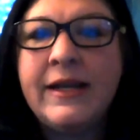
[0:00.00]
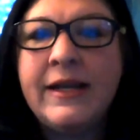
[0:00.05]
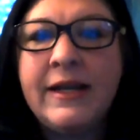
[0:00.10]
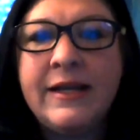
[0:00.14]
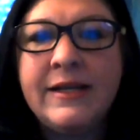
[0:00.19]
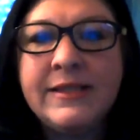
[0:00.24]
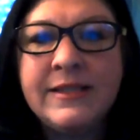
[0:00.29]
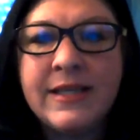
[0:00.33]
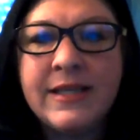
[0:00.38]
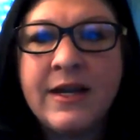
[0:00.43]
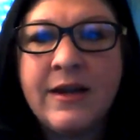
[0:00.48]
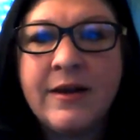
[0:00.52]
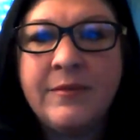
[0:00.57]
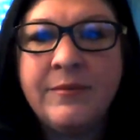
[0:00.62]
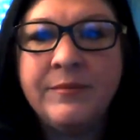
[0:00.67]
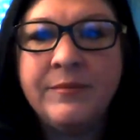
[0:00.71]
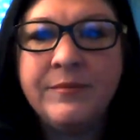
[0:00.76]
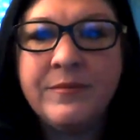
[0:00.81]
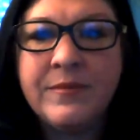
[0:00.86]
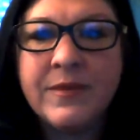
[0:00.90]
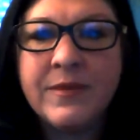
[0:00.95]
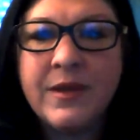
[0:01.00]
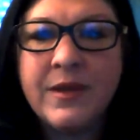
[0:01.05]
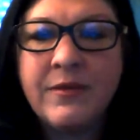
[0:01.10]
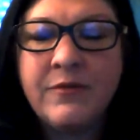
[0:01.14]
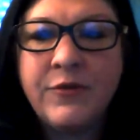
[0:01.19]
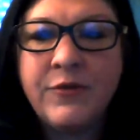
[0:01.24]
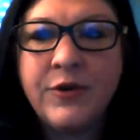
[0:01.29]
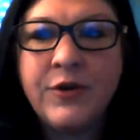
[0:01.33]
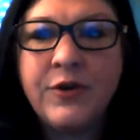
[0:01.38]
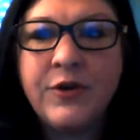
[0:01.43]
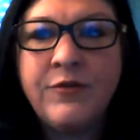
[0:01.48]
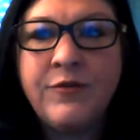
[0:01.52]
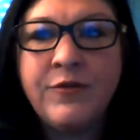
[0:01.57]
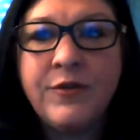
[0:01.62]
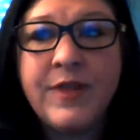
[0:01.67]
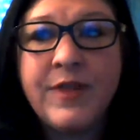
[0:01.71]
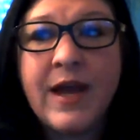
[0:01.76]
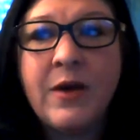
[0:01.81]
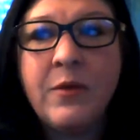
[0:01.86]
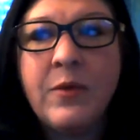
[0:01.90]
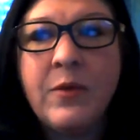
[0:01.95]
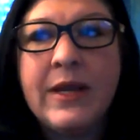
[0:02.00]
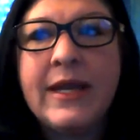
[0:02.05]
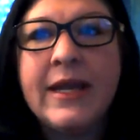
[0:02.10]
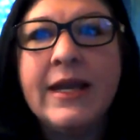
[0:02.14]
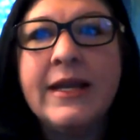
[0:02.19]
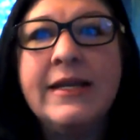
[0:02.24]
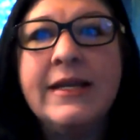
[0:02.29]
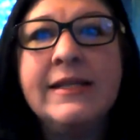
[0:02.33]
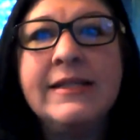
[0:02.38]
Is for that weekend,